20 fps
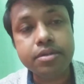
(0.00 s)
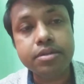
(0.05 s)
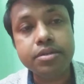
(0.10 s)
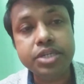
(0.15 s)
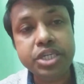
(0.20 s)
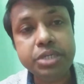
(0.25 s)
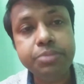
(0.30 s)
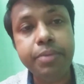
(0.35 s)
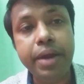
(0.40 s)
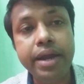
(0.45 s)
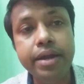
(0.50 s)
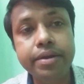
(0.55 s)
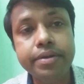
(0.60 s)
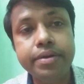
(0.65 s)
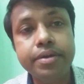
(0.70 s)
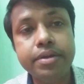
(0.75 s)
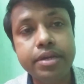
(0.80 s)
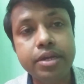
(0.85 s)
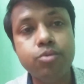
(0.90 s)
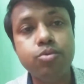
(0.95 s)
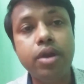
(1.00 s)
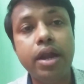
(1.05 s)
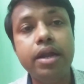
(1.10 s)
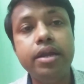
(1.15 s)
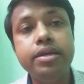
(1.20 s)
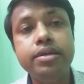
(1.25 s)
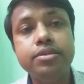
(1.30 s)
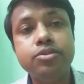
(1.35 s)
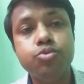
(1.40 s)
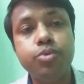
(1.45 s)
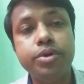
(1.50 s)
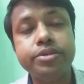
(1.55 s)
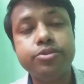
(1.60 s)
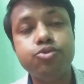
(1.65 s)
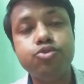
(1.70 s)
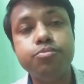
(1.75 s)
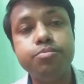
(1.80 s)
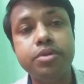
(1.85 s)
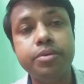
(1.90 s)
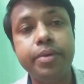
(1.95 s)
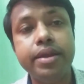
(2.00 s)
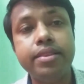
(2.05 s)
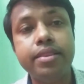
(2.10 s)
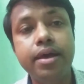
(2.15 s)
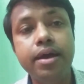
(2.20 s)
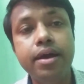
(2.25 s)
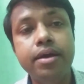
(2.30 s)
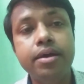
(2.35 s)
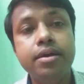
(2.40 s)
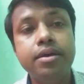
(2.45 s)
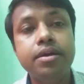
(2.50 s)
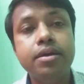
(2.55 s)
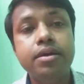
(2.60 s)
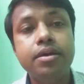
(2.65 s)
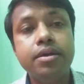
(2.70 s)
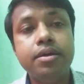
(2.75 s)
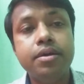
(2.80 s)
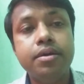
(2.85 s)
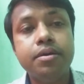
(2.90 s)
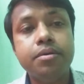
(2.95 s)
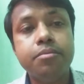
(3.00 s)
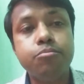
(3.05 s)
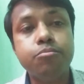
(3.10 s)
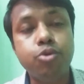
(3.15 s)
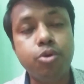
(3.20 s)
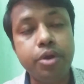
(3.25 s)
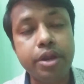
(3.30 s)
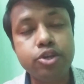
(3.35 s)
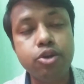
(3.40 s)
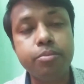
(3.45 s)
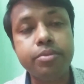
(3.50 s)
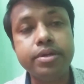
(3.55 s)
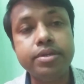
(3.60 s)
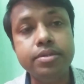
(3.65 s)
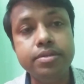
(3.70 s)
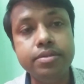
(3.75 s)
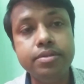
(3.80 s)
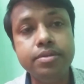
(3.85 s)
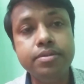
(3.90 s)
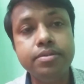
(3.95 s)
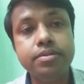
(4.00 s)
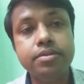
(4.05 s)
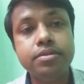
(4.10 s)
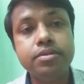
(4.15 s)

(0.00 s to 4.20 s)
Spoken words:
treatment regularly so as to prevent the progression of the disease